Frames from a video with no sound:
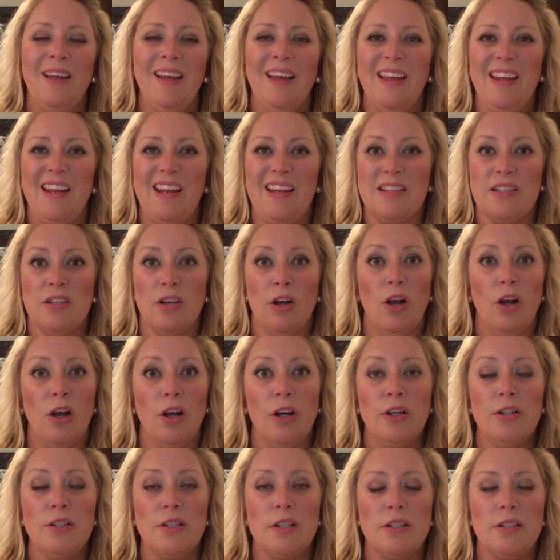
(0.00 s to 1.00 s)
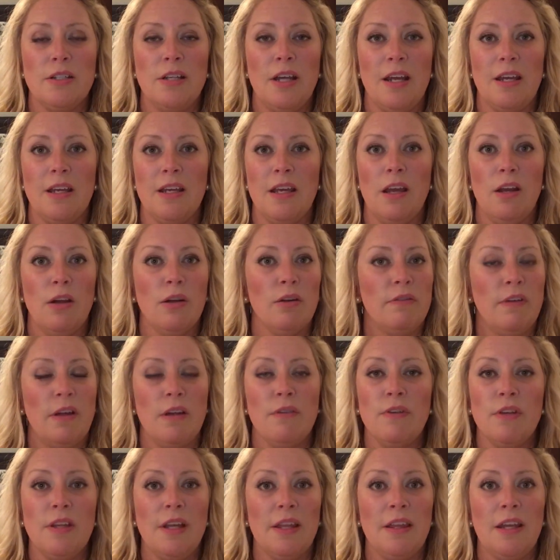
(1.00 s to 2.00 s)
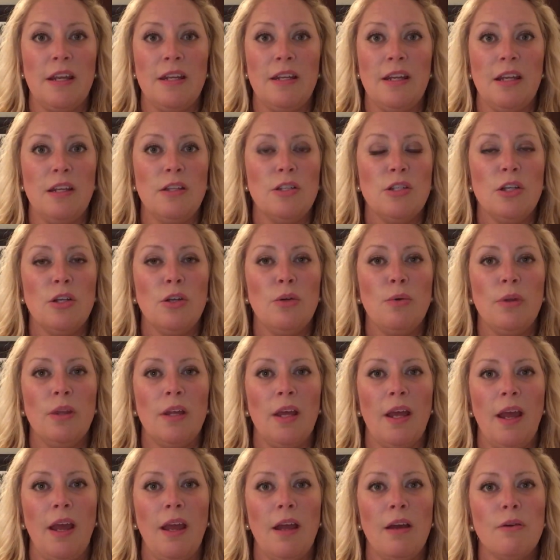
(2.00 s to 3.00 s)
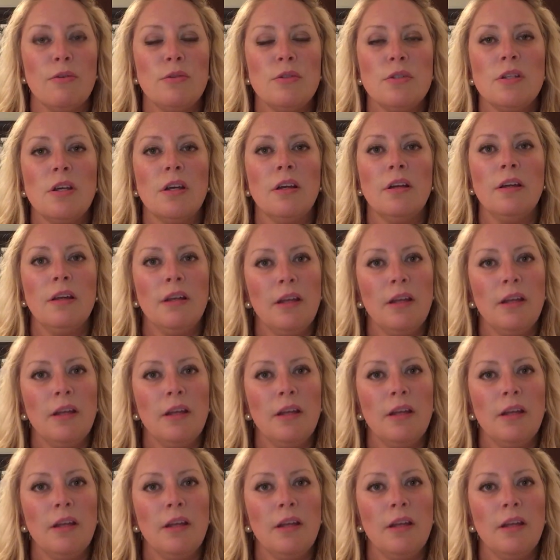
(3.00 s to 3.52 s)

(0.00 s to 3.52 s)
and it's hard to take care of everything they need to in the house,